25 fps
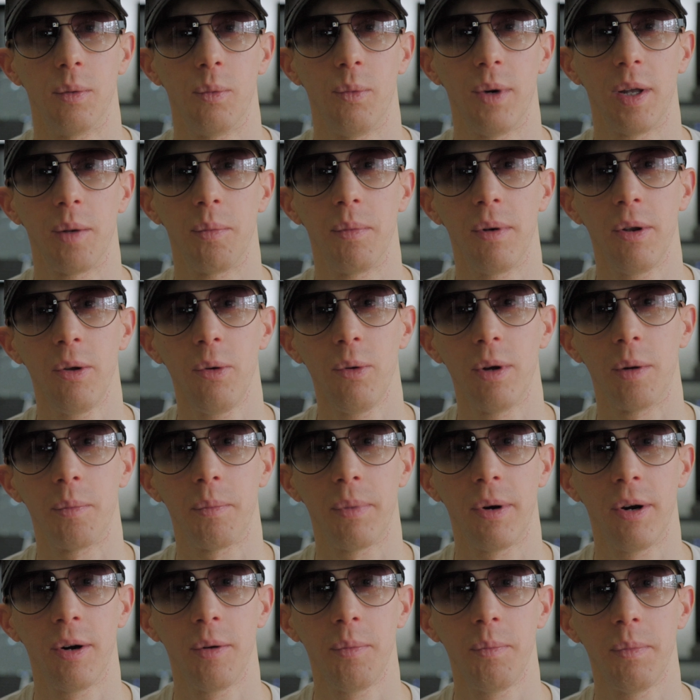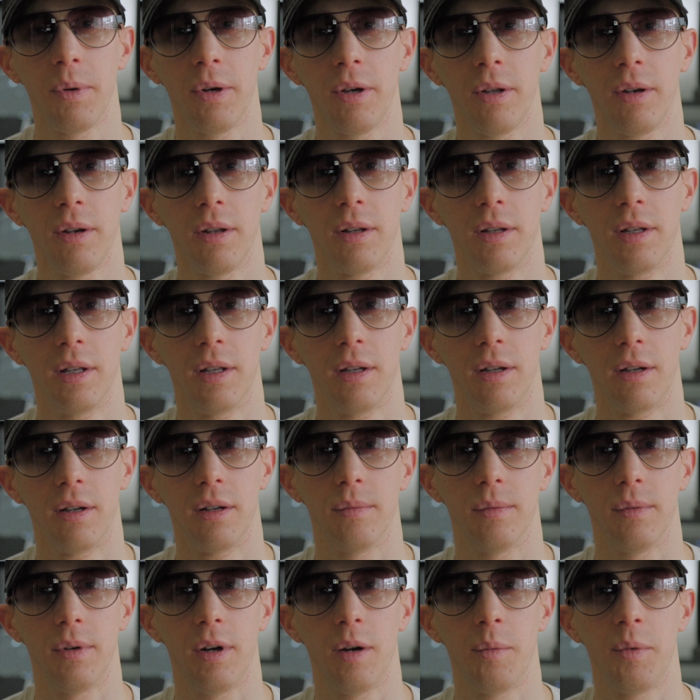while blue and purple
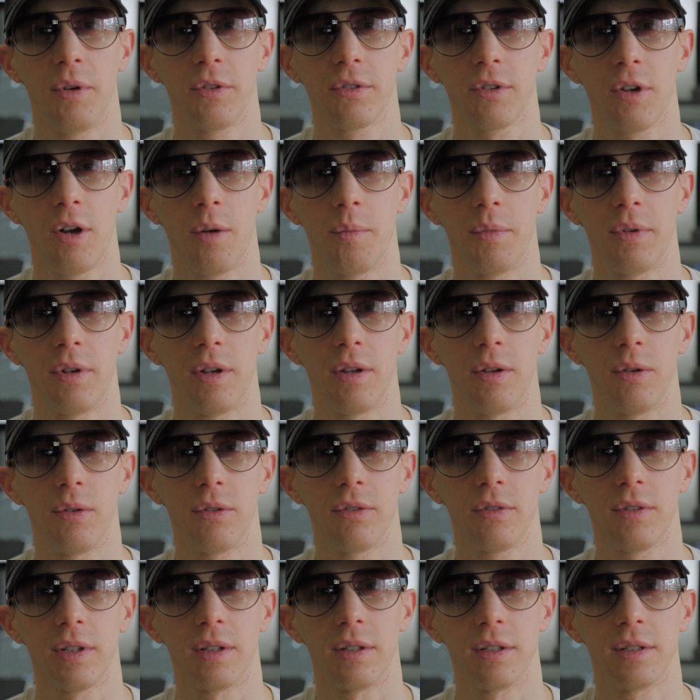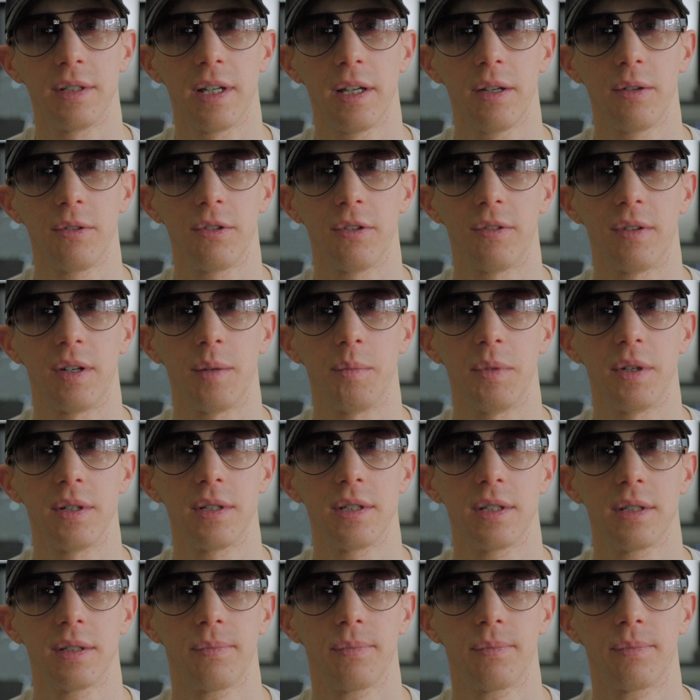are most commonly used in the shadows of an
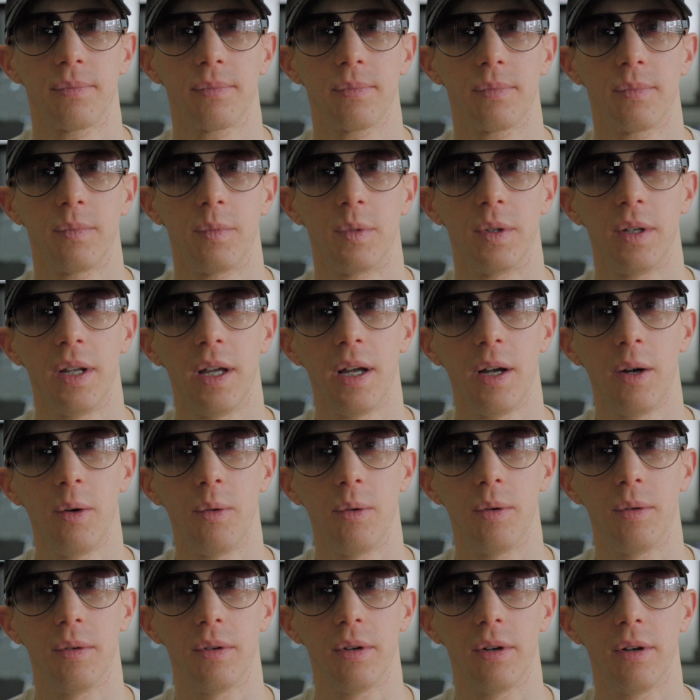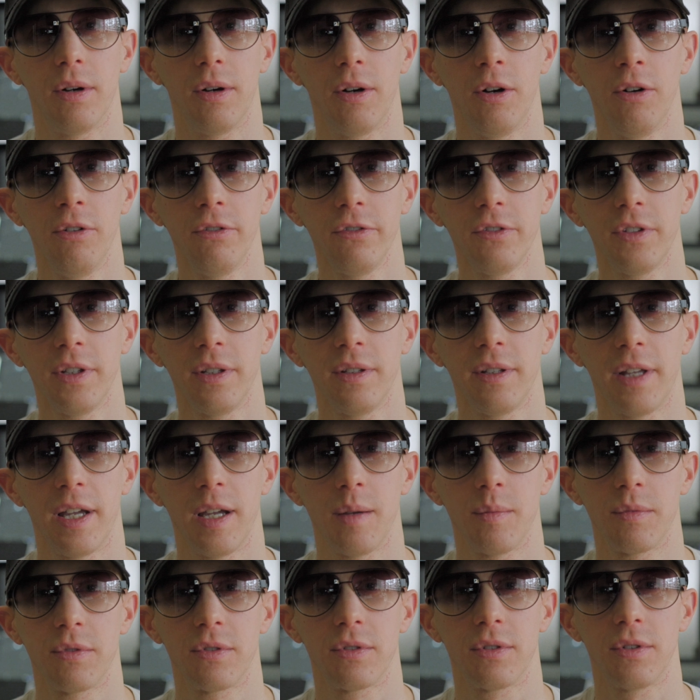image. Now,
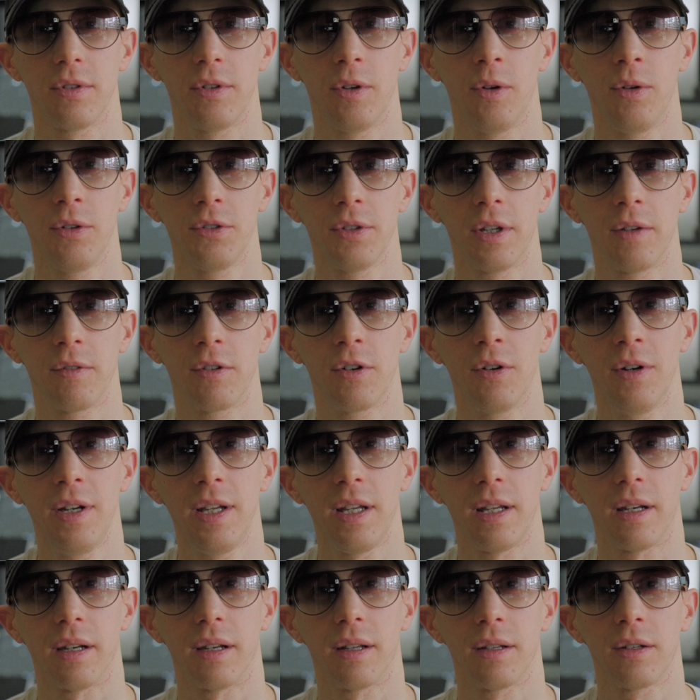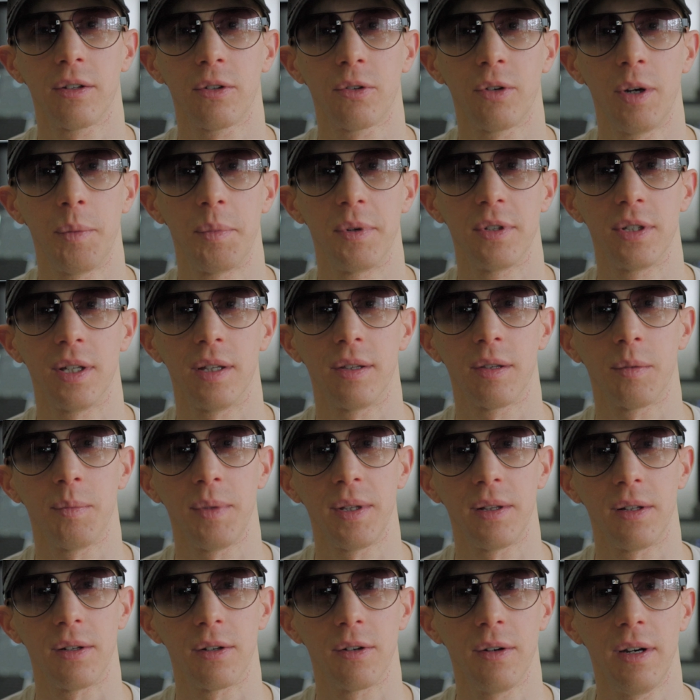oftentimes you also have green to represent
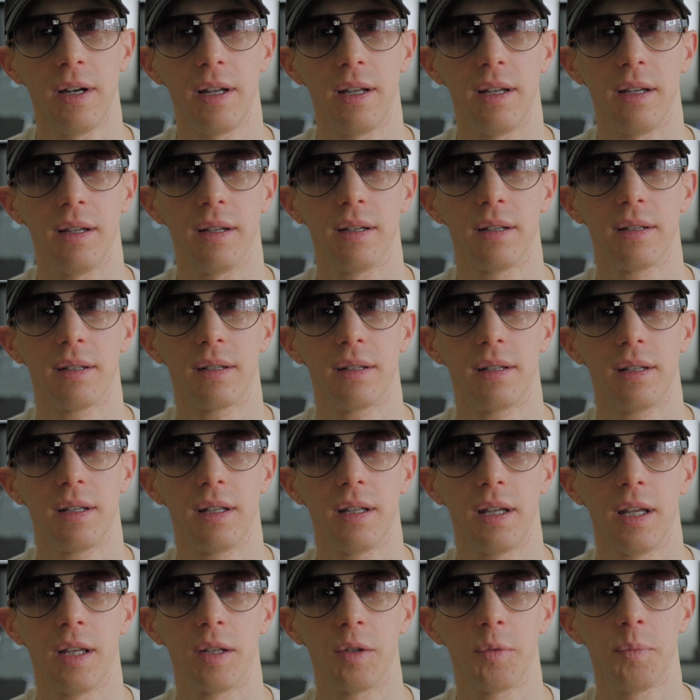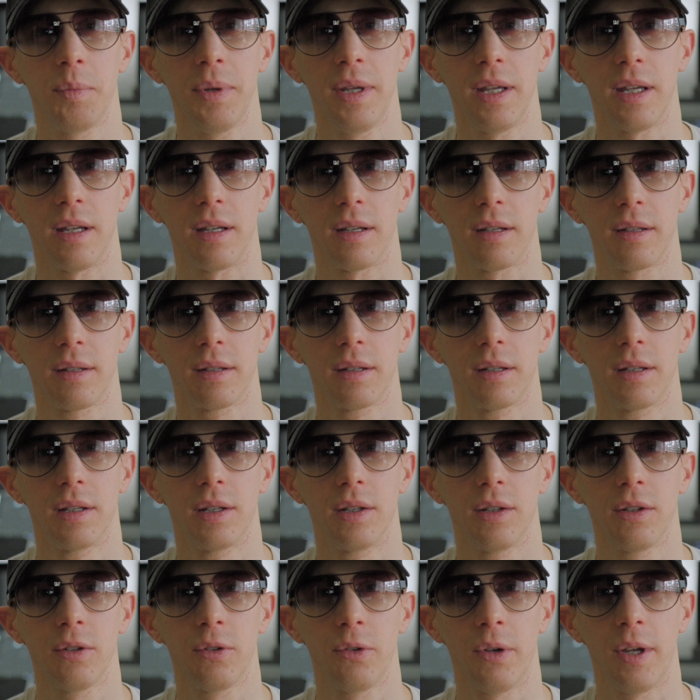middle gray and pink
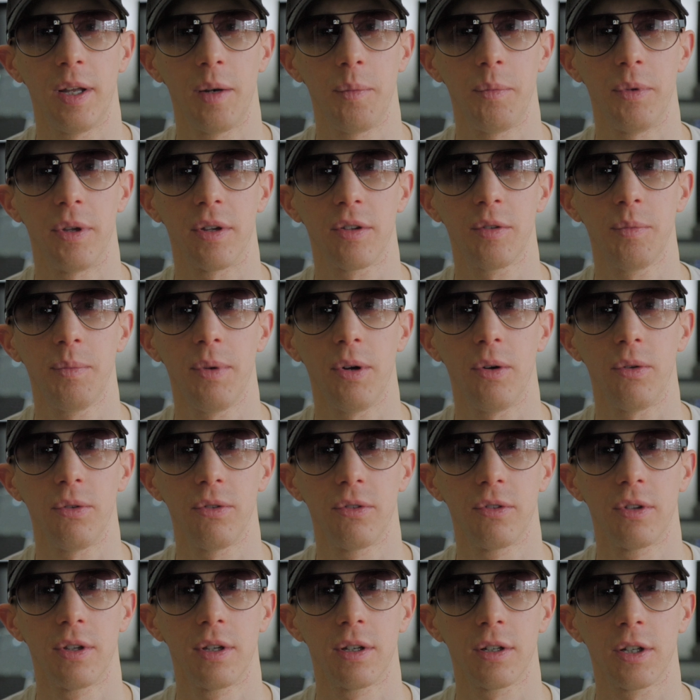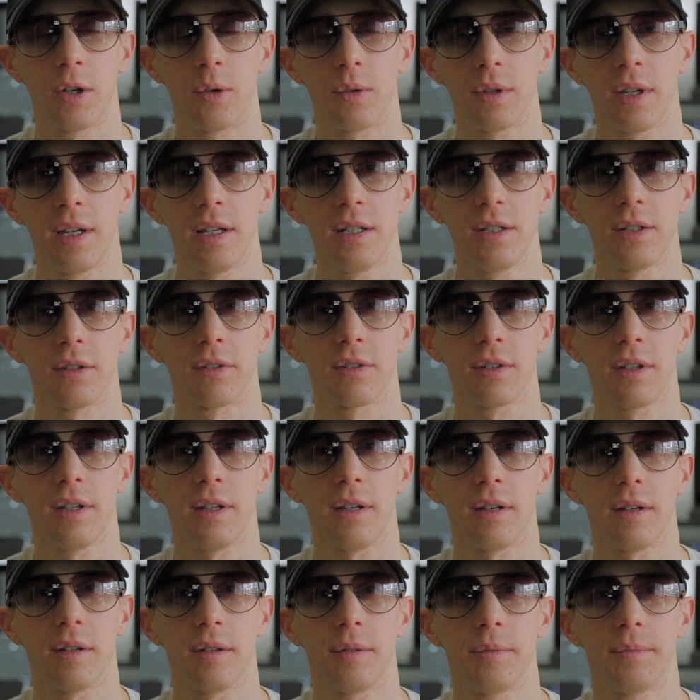to help you expose Caucasian
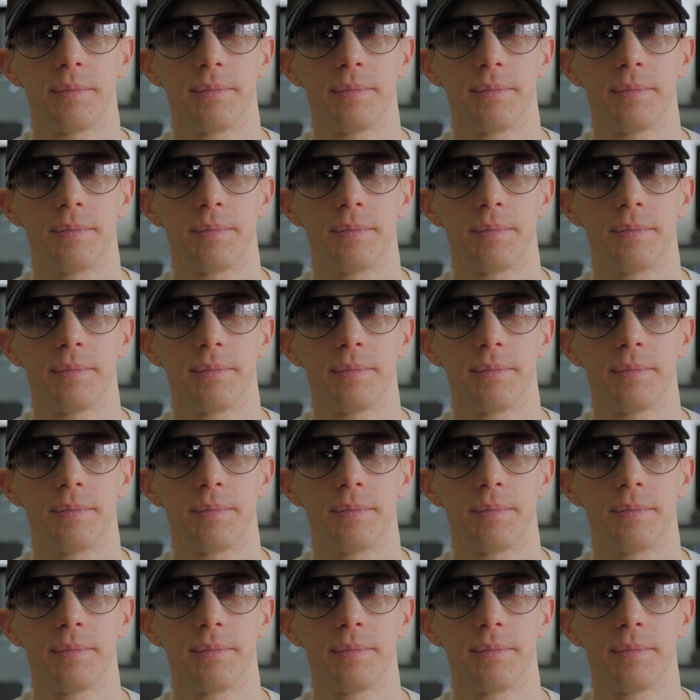skin.